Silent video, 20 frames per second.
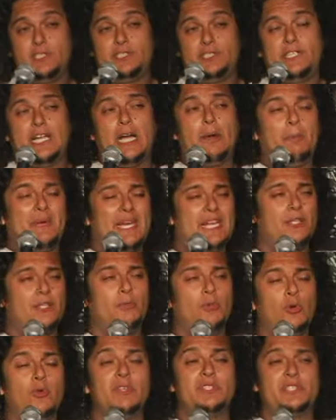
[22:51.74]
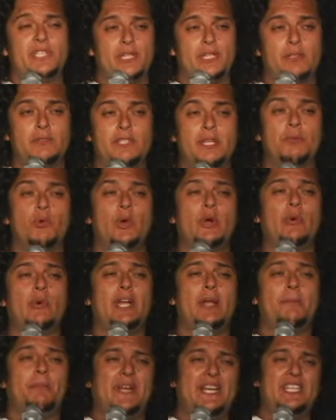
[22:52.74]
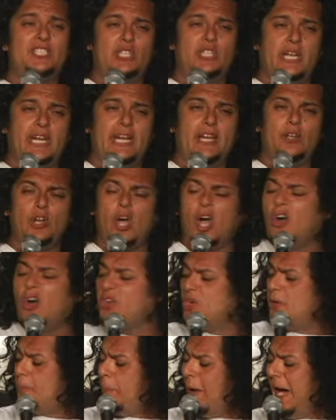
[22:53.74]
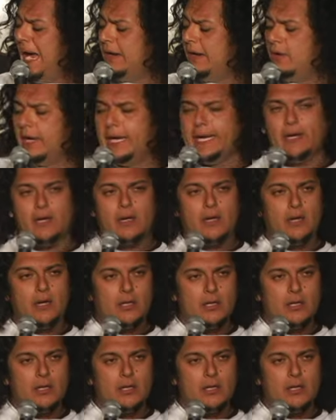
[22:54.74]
She got mad at the movie theater. Is this movie rated PG? No, you pirate!